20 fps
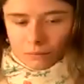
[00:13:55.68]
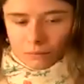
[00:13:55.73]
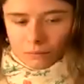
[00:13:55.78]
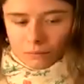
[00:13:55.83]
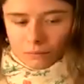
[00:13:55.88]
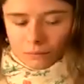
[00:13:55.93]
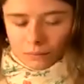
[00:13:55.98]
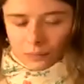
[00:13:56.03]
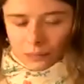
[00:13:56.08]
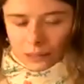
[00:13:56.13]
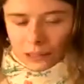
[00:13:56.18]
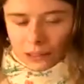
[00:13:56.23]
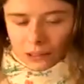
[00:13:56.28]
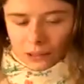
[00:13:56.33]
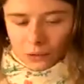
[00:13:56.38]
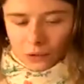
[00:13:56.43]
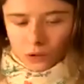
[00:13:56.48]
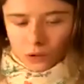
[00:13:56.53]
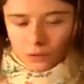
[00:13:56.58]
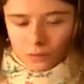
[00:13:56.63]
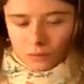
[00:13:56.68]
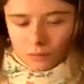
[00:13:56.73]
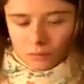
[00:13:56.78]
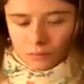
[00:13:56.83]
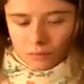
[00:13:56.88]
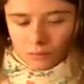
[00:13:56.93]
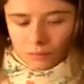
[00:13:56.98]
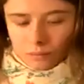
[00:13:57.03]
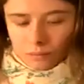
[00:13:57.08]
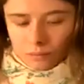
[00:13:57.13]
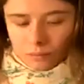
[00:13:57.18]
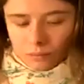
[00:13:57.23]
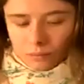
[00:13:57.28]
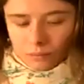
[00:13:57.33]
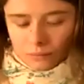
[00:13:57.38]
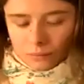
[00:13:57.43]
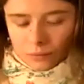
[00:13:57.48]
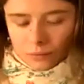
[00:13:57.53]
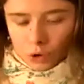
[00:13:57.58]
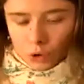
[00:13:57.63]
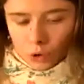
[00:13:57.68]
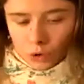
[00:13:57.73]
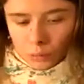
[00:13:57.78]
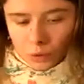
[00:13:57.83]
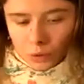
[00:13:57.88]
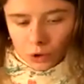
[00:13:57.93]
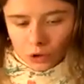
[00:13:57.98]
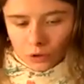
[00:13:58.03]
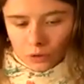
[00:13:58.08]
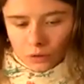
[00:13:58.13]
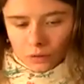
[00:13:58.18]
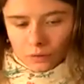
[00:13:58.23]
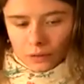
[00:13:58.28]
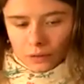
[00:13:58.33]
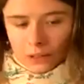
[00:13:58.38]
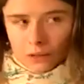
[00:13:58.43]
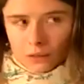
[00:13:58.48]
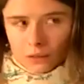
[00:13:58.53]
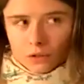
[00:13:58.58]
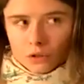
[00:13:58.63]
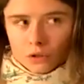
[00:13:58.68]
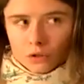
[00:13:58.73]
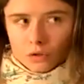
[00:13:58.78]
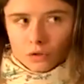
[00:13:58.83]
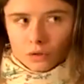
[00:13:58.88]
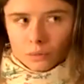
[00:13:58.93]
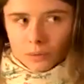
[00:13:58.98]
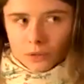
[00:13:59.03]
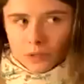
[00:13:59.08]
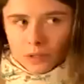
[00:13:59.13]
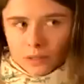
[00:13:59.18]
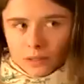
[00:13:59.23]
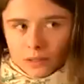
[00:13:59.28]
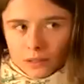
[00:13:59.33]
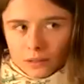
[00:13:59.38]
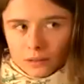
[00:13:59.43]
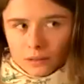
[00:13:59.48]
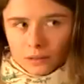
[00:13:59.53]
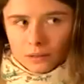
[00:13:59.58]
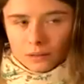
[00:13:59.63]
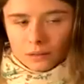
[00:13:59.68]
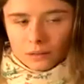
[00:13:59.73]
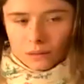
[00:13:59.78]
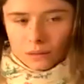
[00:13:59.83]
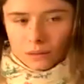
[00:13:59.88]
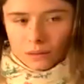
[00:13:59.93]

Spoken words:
it can be stormy or less stormy.